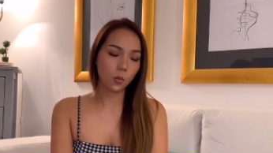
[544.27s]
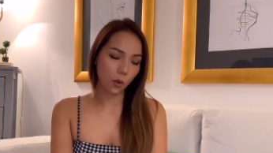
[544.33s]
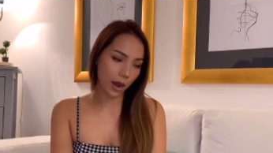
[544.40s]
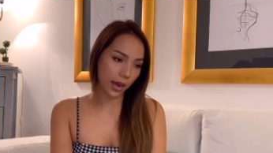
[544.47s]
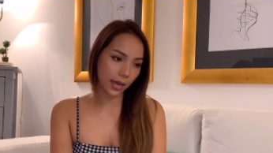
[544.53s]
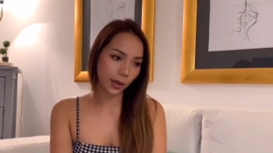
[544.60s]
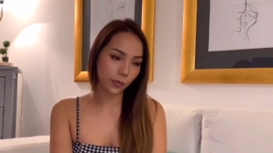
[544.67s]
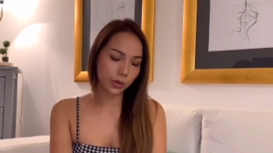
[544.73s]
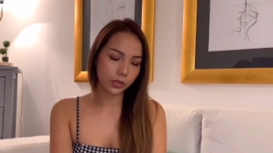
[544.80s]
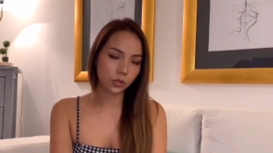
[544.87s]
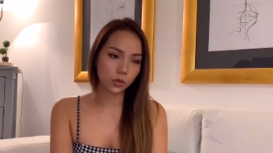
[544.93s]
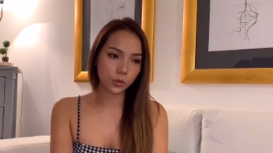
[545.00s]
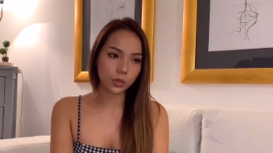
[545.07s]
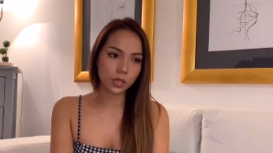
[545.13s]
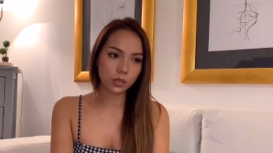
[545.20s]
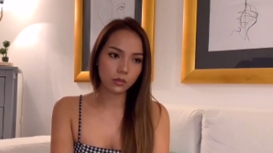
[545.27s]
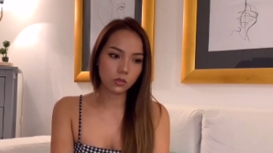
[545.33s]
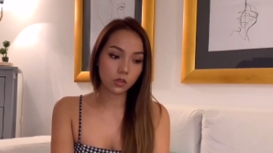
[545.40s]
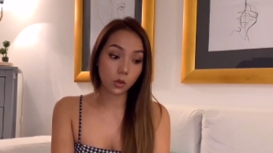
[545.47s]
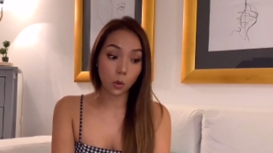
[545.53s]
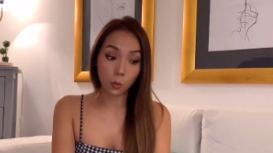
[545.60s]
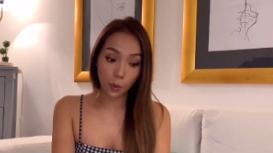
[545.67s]
why it was doing
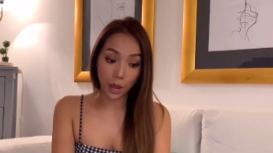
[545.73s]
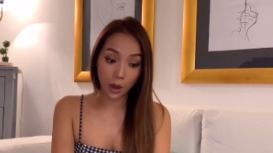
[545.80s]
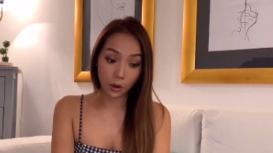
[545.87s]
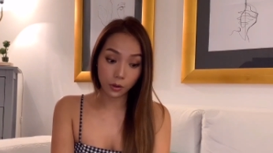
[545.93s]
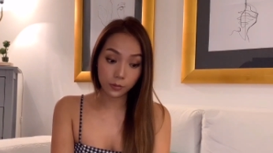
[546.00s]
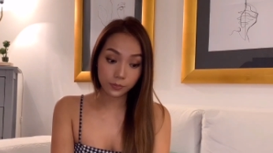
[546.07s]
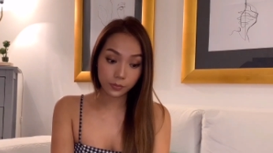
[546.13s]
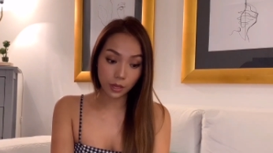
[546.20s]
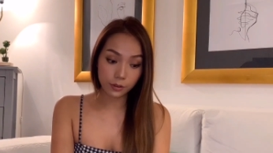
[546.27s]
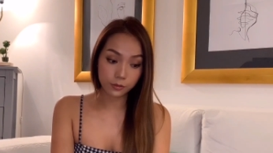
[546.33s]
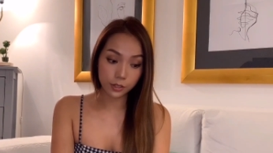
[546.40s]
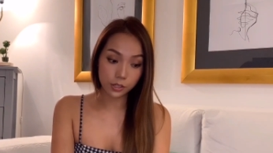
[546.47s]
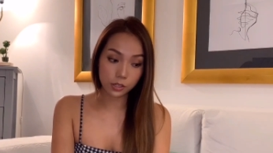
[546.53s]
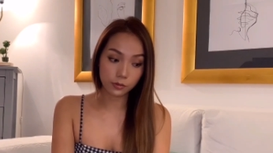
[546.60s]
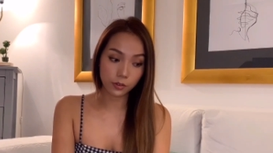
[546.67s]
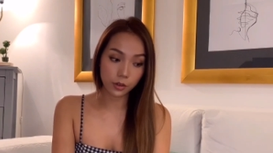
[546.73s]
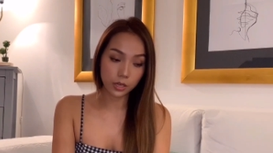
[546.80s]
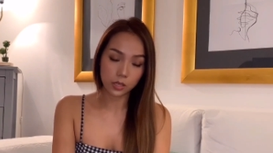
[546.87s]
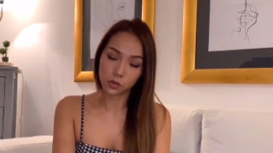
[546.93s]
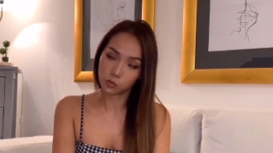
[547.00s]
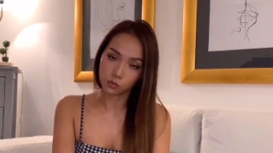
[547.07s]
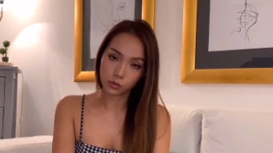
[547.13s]
so well. First of all,
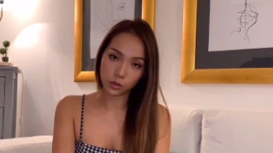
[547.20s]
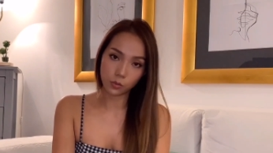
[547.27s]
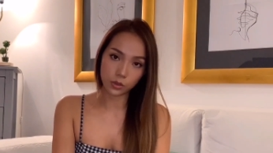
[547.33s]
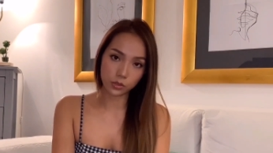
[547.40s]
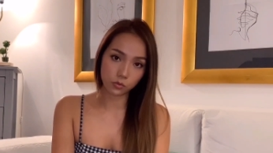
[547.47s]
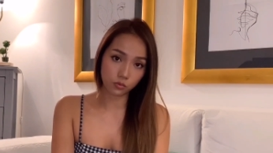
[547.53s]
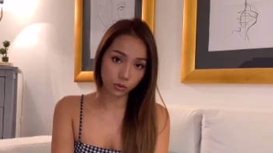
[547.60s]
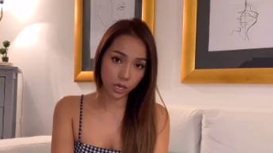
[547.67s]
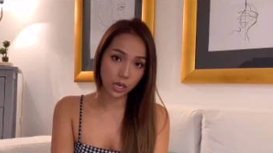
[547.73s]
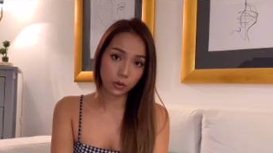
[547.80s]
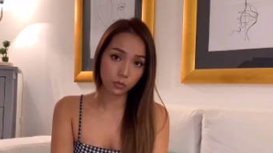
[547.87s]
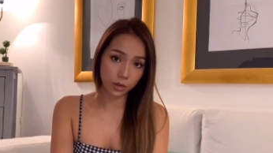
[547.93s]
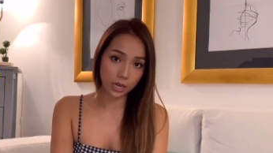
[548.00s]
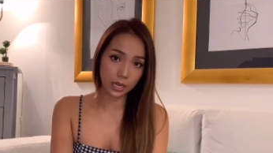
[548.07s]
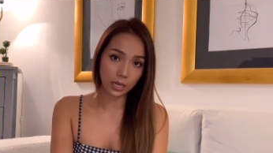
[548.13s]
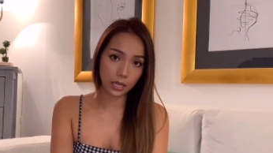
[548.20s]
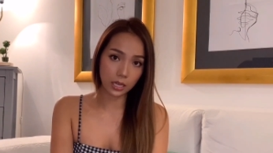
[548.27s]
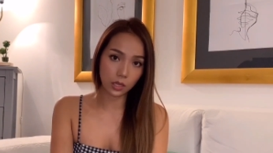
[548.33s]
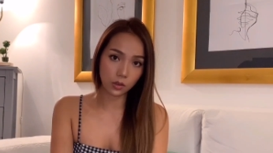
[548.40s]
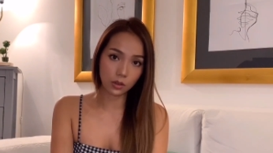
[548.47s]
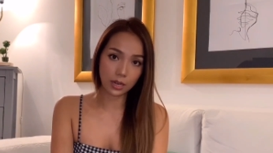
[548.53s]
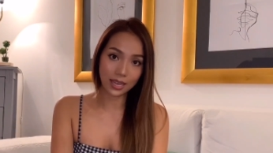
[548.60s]
it was really,
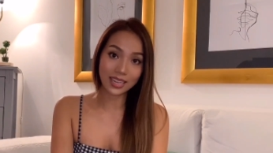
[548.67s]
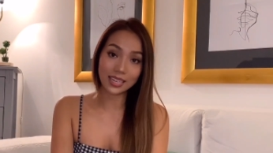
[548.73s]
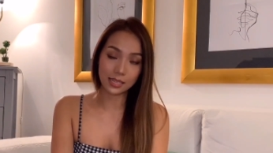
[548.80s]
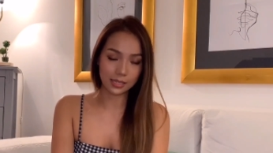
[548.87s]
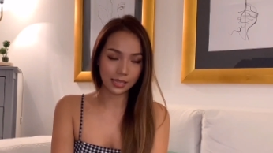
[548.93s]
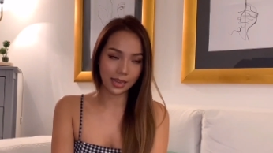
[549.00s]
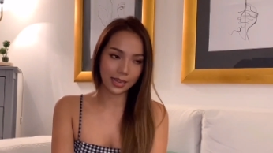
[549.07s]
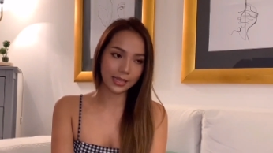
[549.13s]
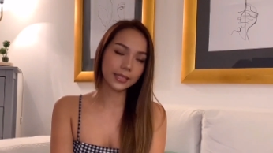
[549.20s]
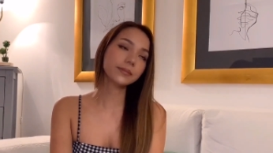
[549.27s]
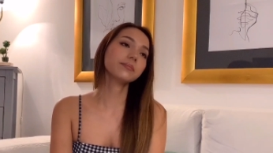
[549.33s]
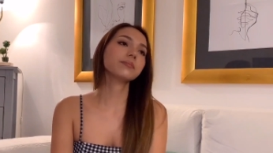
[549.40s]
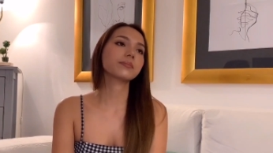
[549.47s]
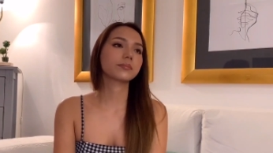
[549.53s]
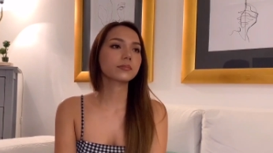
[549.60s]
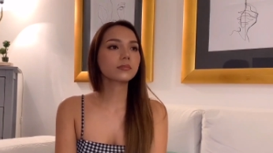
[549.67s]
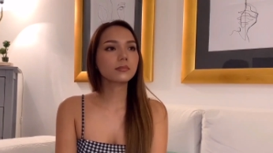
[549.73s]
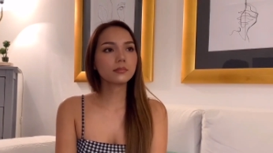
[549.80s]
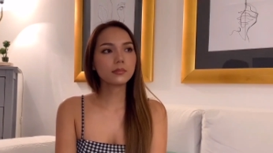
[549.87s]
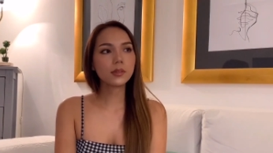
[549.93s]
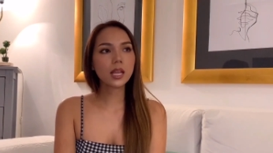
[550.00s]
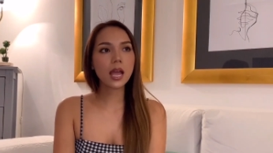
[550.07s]
really unique design.
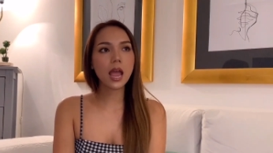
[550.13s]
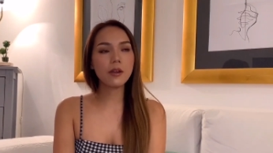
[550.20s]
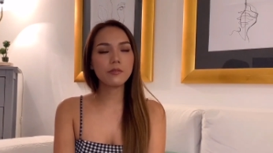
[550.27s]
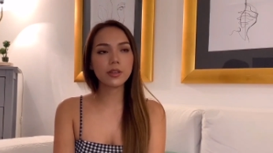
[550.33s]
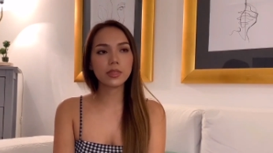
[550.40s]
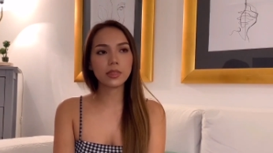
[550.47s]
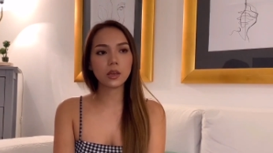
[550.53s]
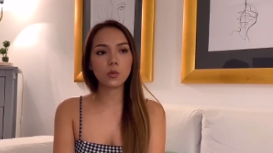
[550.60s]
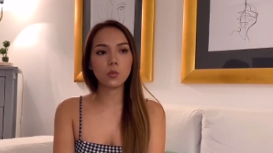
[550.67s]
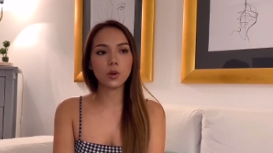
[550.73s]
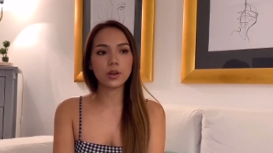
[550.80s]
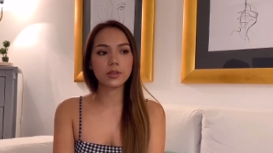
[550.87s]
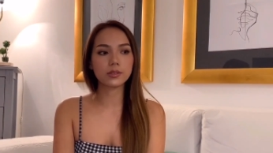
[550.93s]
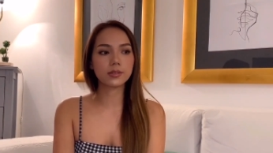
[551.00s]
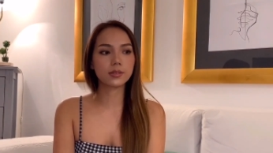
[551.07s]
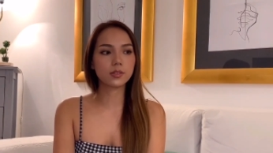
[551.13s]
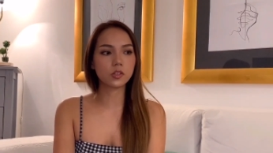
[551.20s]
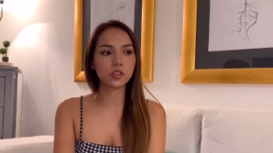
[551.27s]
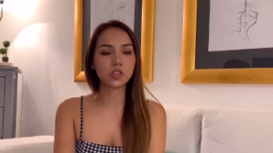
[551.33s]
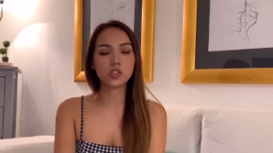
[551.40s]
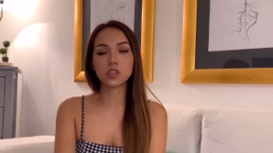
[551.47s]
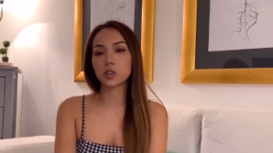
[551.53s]
Everything was
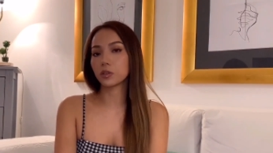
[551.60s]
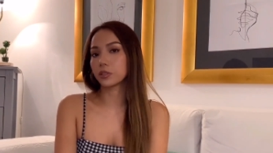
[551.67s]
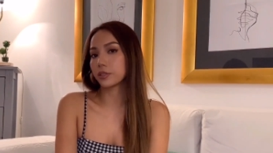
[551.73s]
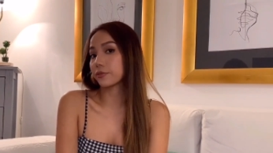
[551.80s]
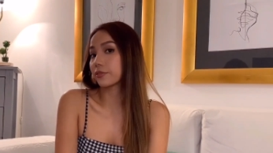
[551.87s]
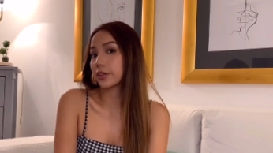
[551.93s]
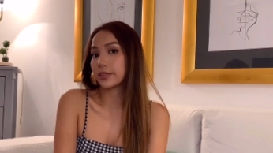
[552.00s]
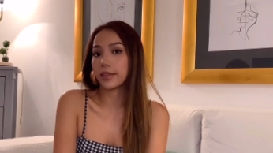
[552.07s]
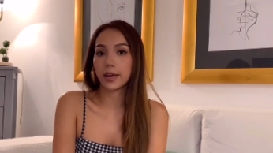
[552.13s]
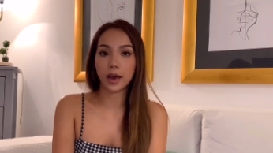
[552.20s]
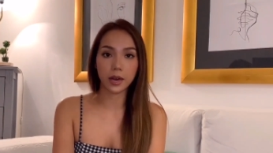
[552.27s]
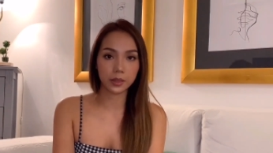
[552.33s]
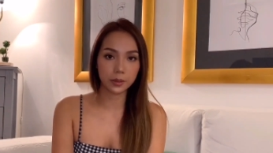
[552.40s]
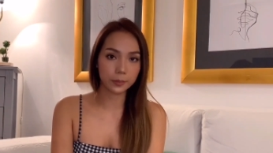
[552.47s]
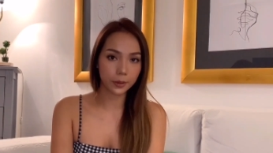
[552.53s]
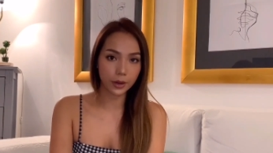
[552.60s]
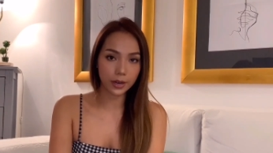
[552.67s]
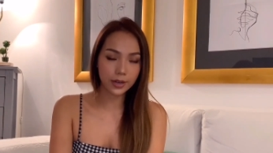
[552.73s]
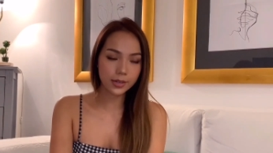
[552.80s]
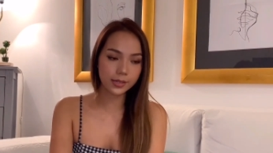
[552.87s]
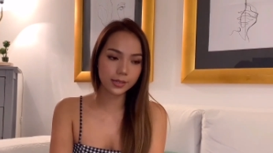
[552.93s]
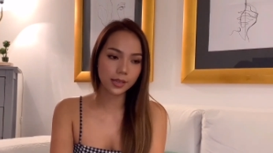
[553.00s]
just so different than other
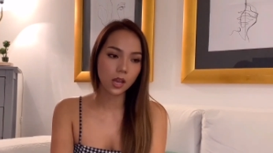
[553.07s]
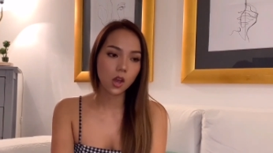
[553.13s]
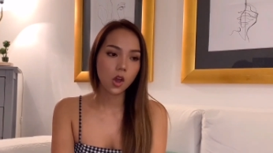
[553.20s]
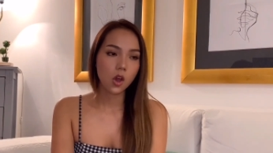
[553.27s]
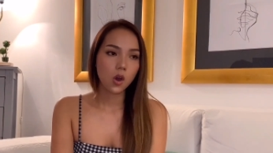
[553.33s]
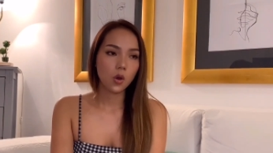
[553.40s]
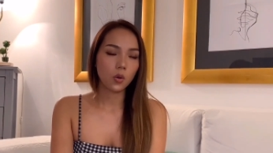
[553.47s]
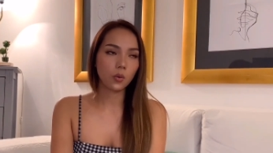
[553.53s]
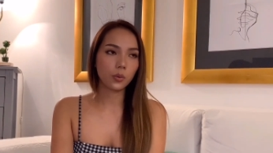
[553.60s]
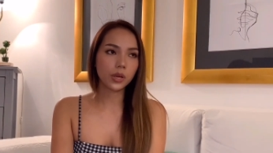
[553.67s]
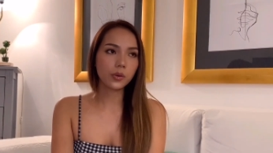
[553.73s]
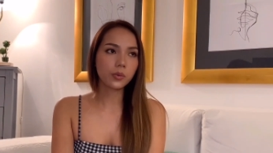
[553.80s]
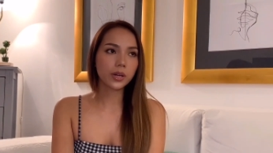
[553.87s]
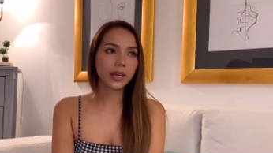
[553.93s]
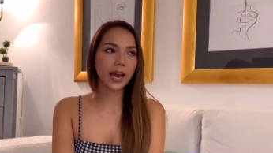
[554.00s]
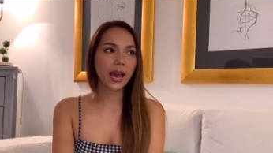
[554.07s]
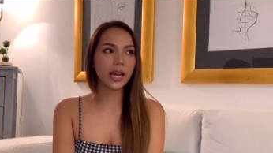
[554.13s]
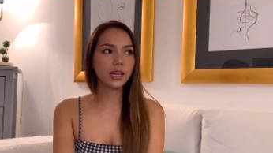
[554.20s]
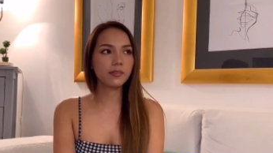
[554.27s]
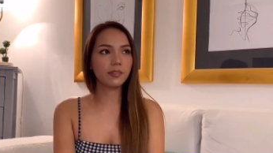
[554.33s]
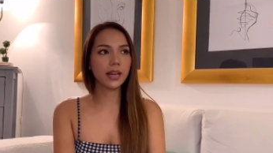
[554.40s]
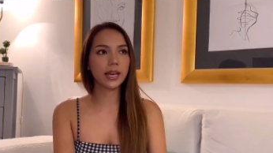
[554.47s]
bars we were
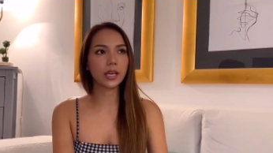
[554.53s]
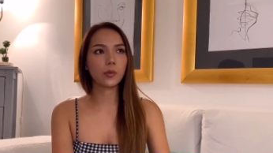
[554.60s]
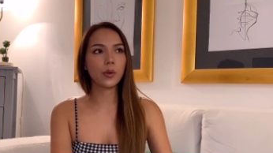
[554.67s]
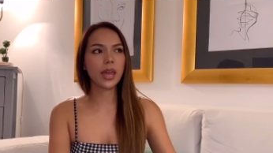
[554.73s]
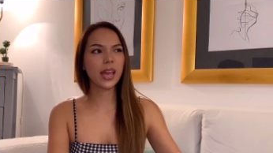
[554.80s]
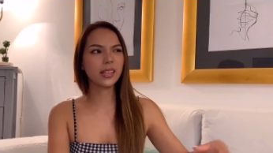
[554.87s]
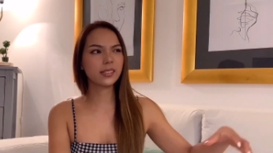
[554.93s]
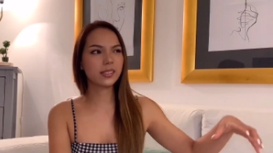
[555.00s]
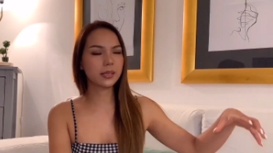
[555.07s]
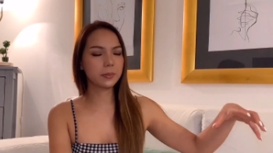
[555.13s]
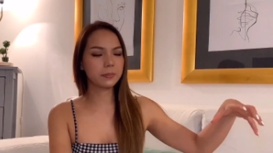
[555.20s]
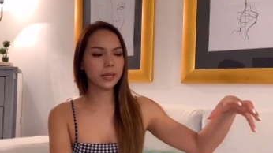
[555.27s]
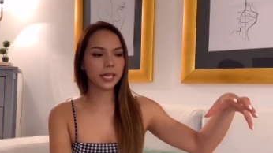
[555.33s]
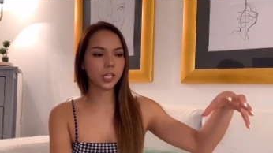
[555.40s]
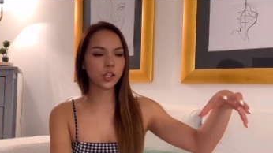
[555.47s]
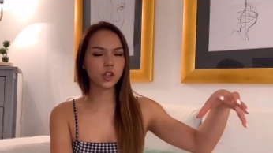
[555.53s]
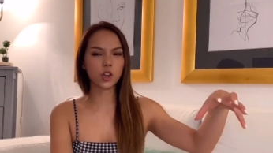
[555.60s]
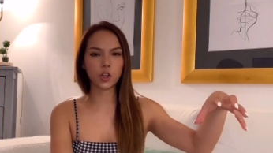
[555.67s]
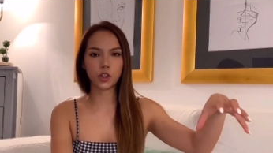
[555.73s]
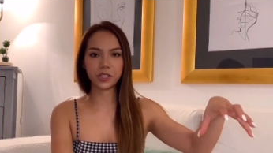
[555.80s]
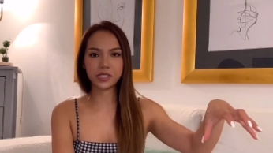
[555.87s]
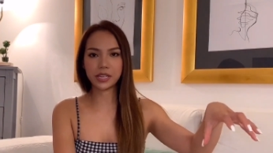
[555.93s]
kind of like we had some like
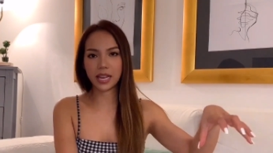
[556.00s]
church